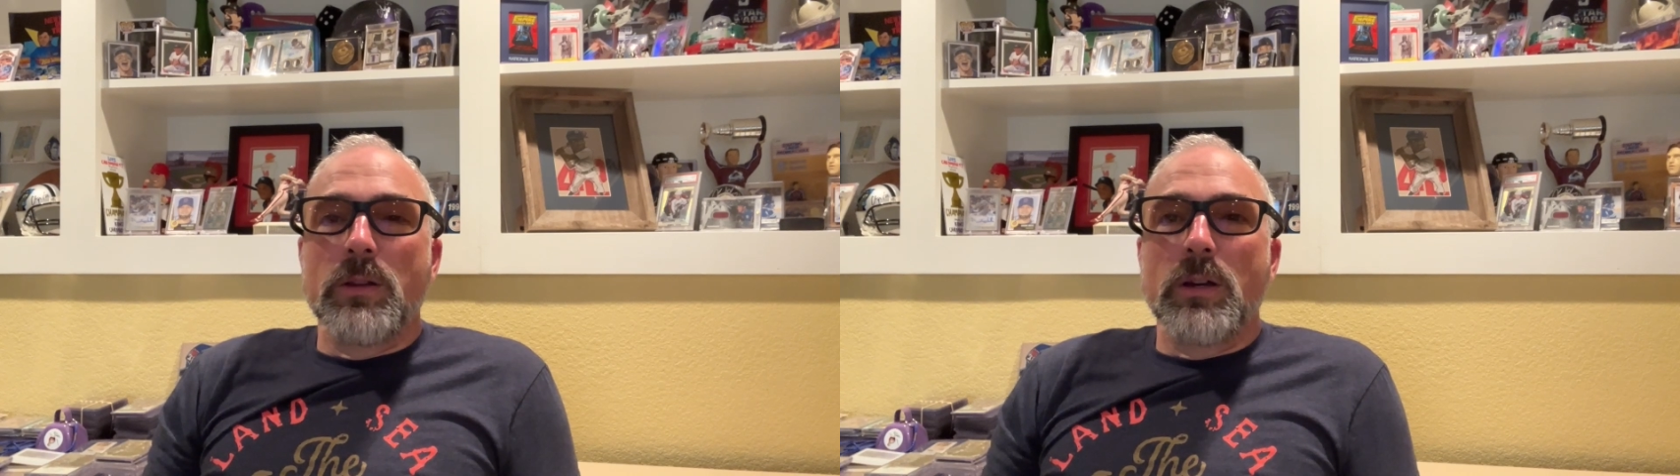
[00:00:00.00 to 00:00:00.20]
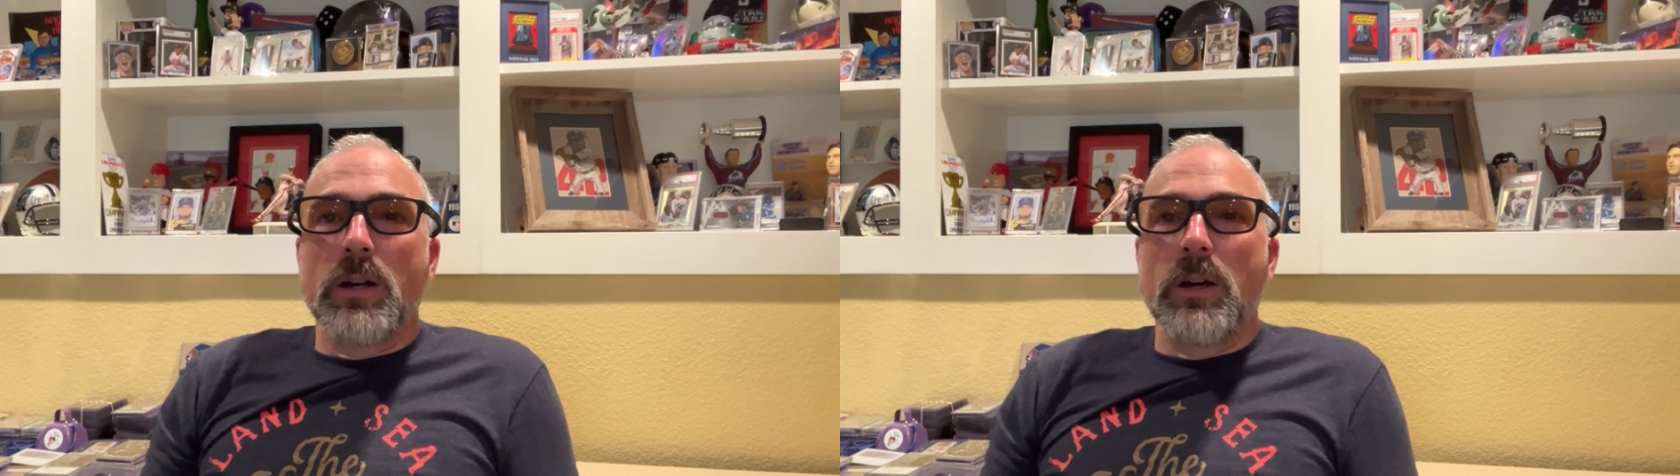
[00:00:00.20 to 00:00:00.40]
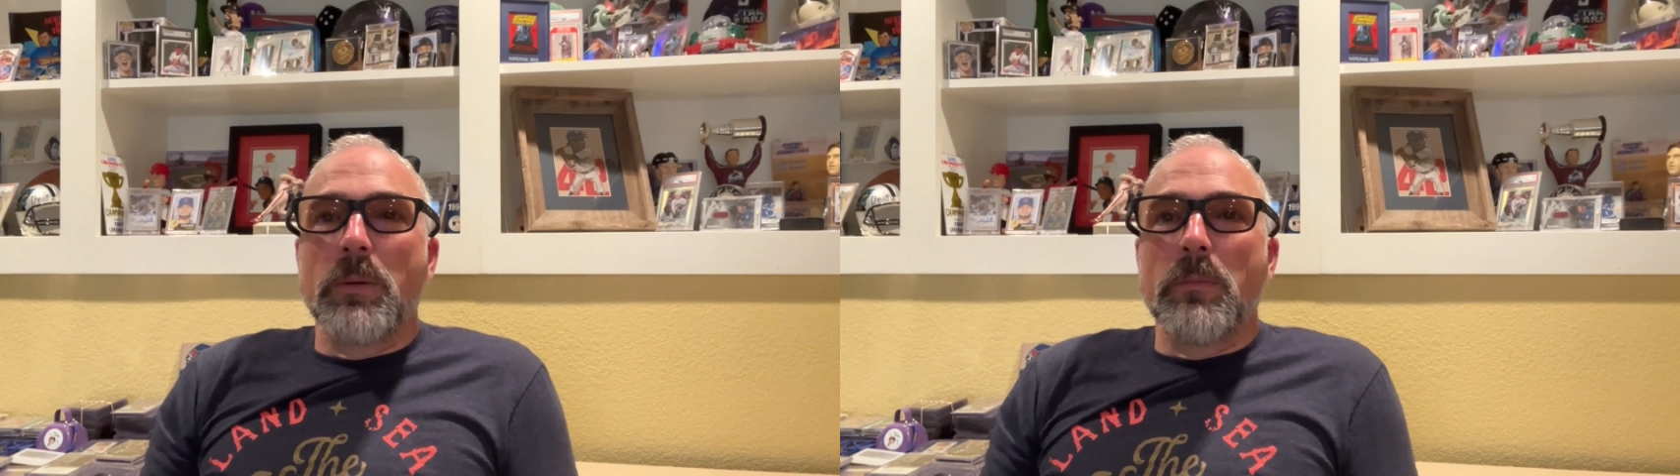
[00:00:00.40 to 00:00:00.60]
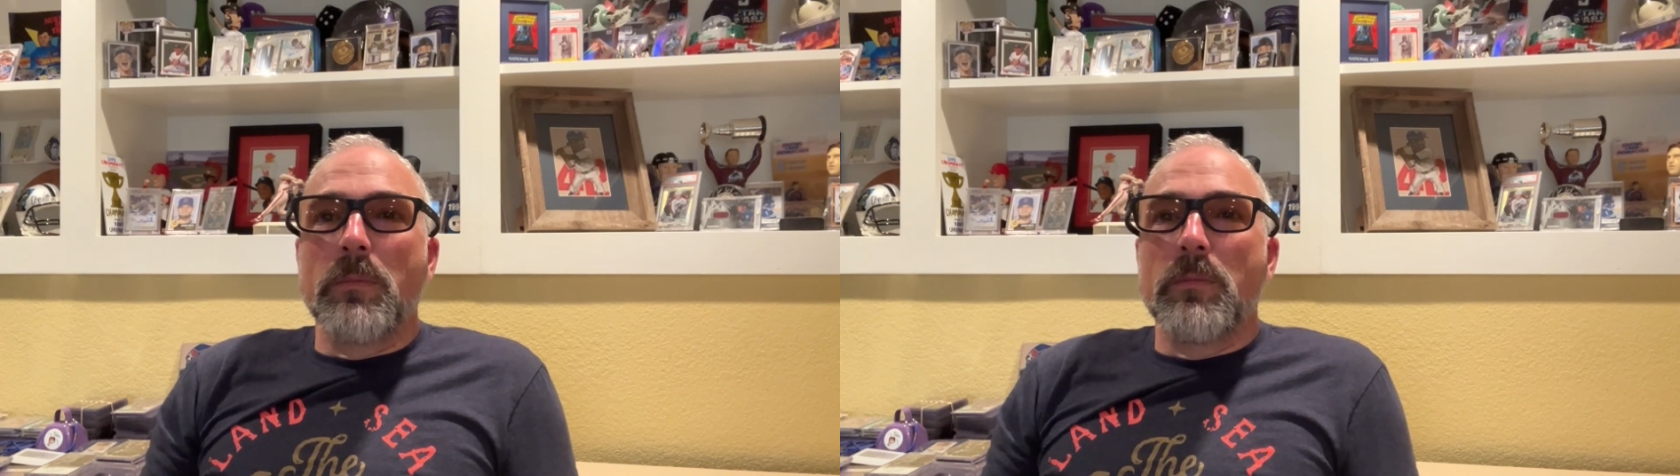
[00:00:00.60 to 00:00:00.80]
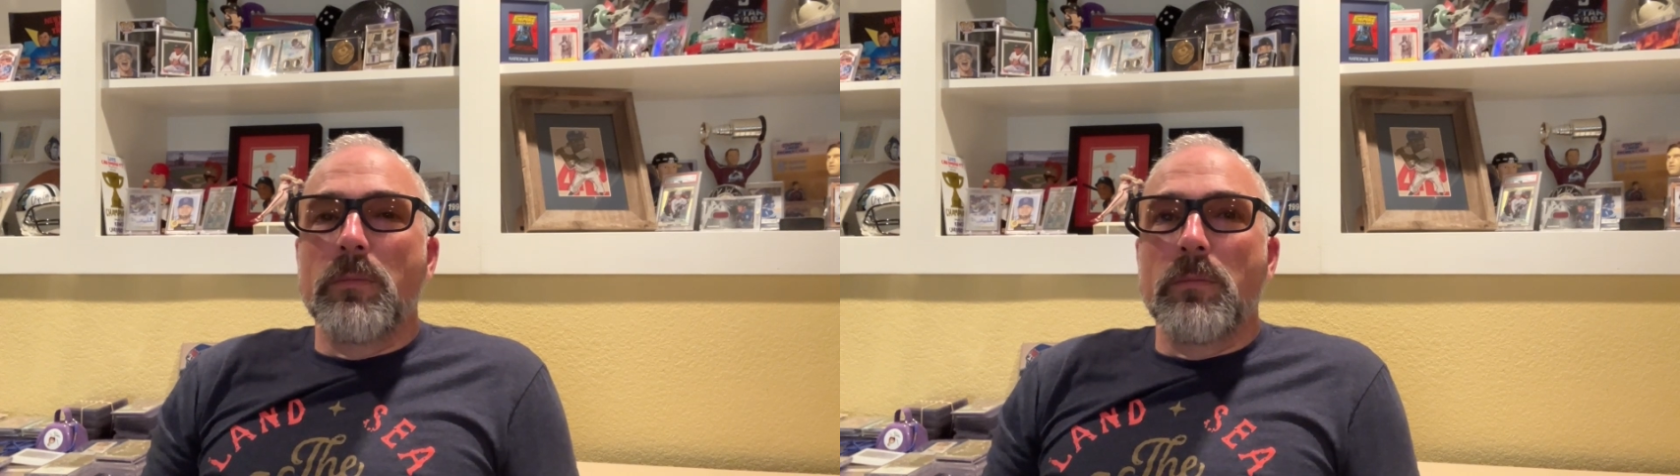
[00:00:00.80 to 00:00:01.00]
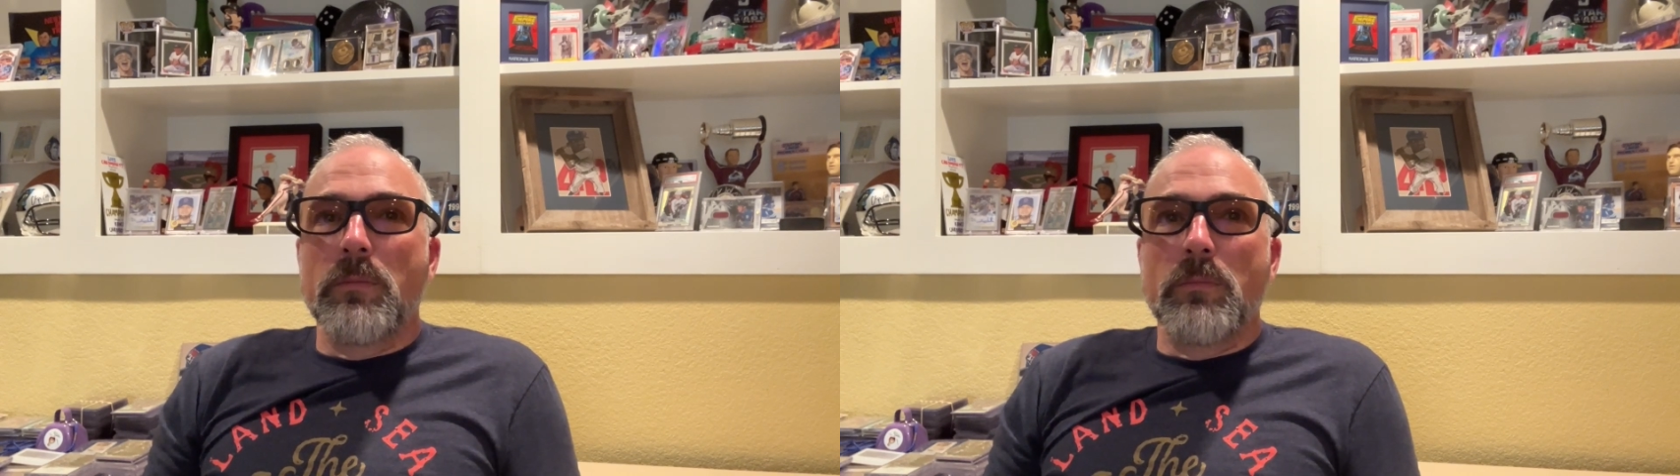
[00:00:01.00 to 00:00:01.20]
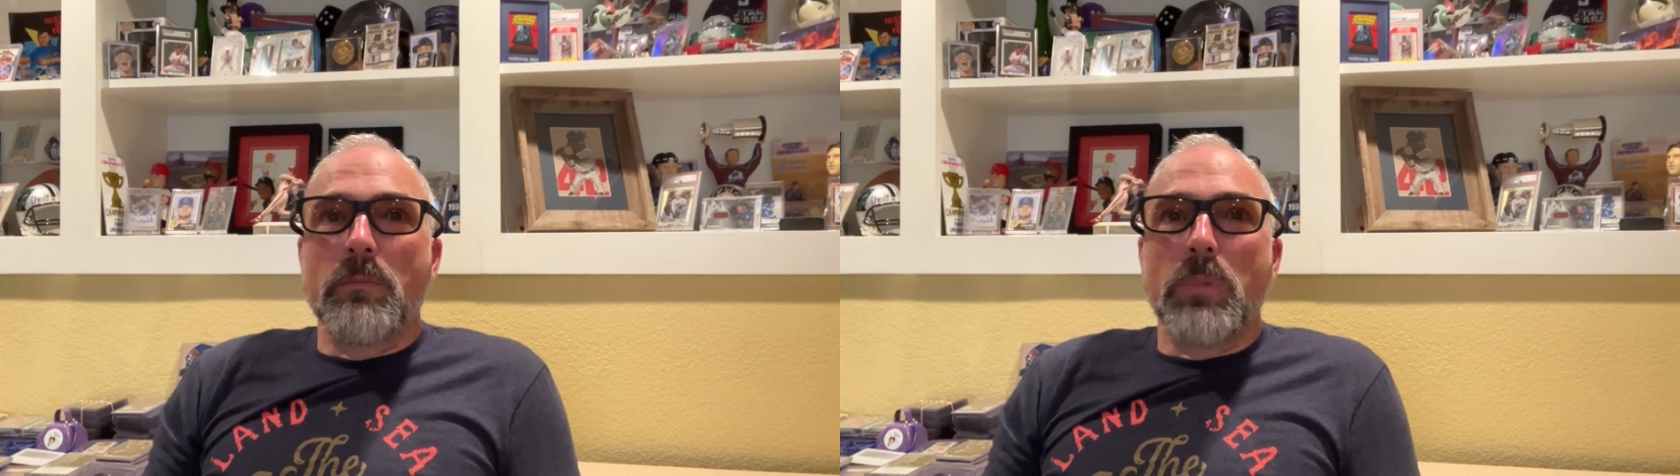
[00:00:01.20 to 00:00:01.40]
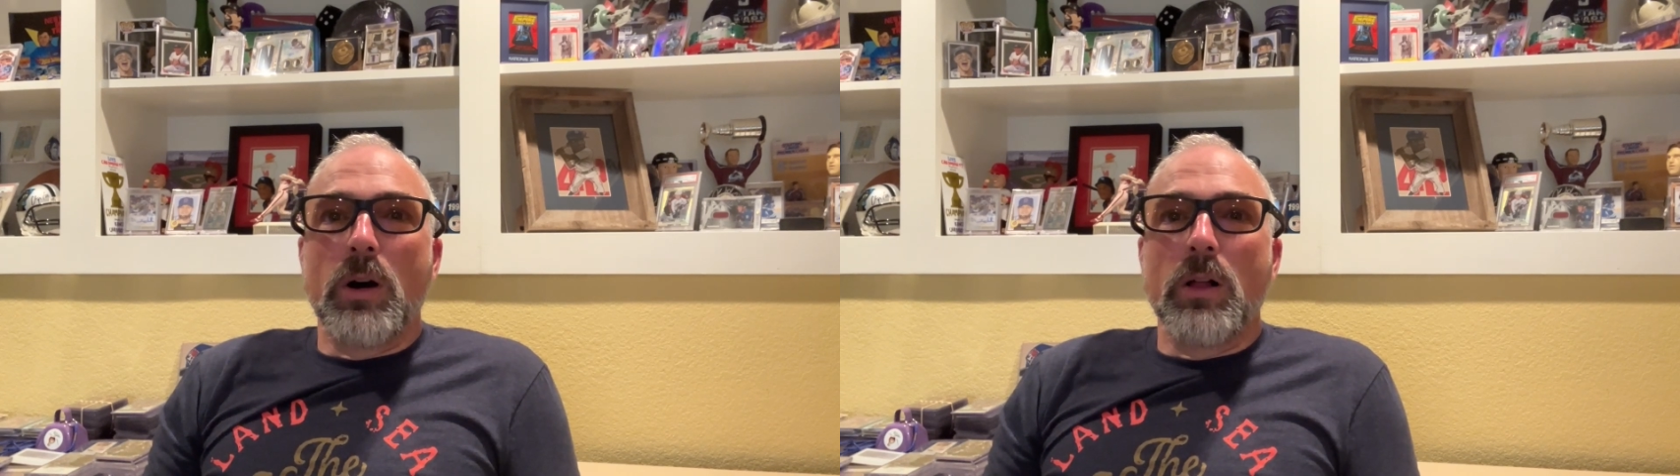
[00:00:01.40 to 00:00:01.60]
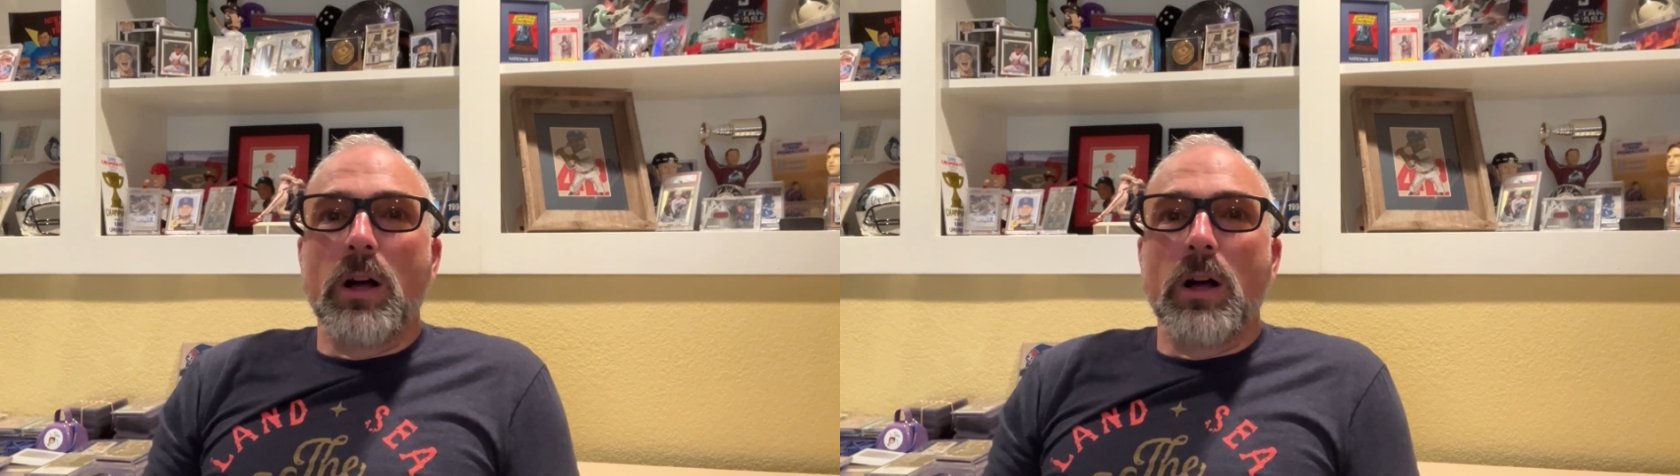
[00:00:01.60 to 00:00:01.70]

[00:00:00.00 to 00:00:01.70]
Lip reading: ball